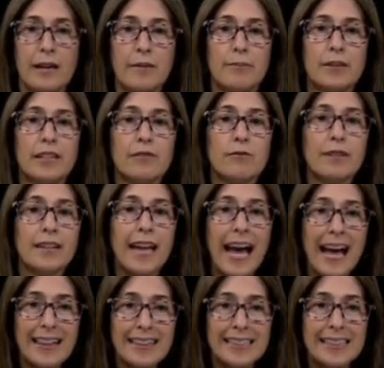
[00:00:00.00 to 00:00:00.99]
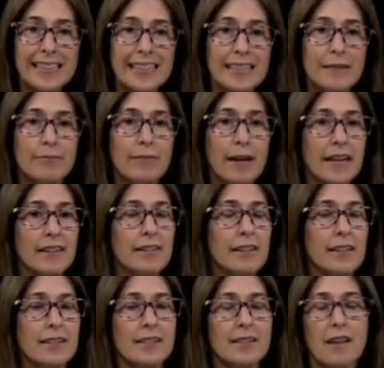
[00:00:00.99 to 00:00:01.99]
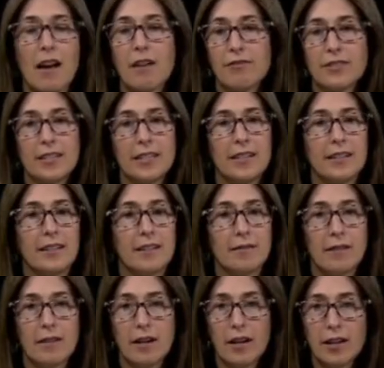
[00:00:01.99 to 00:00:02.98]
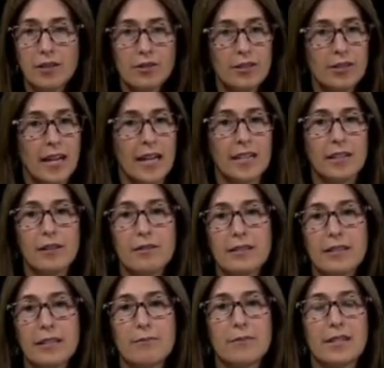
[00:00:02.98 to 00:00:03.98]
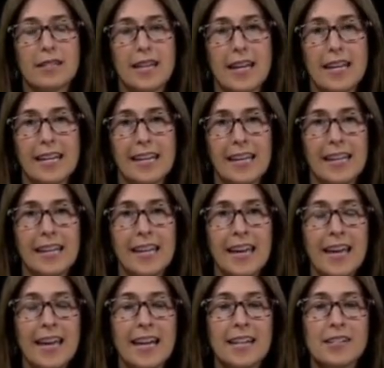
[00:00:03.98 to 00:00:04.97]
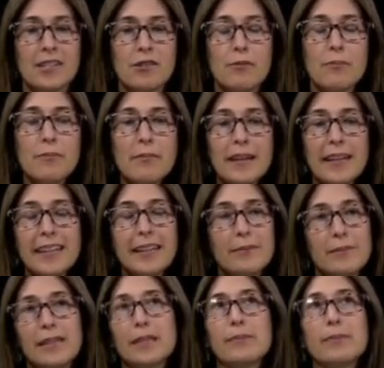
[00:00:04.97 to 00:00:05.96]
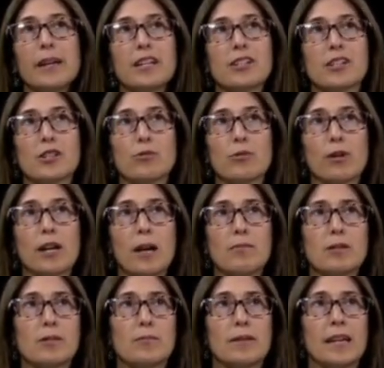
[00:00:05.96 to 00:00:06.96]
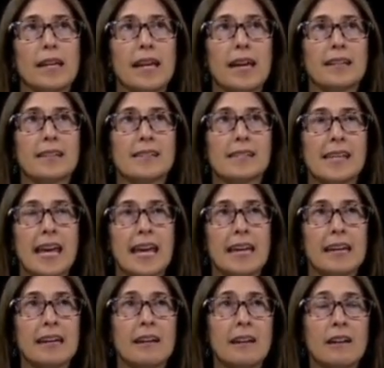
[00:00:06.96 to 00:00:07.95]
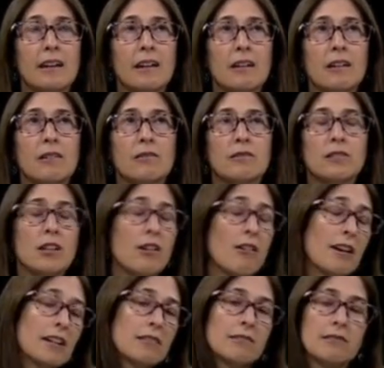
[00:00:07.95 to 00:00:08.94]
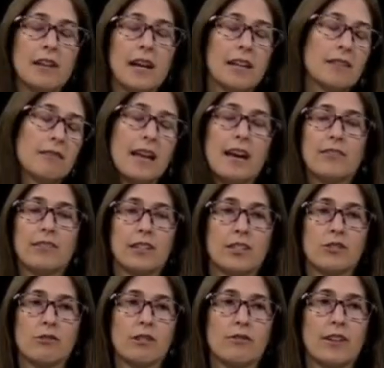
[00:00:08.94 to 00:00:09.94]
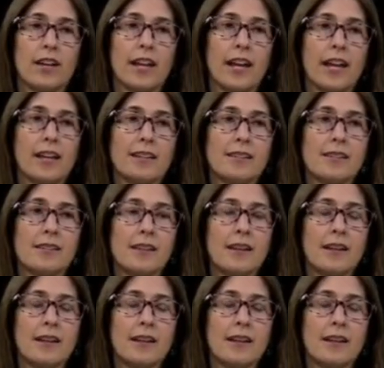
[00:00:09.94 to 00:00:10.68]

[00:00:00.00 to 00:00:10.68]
But in reality, migraine is often underdiagnosed and mistaken. And so many patients will come to me and say, no, I don't have a history of headaches.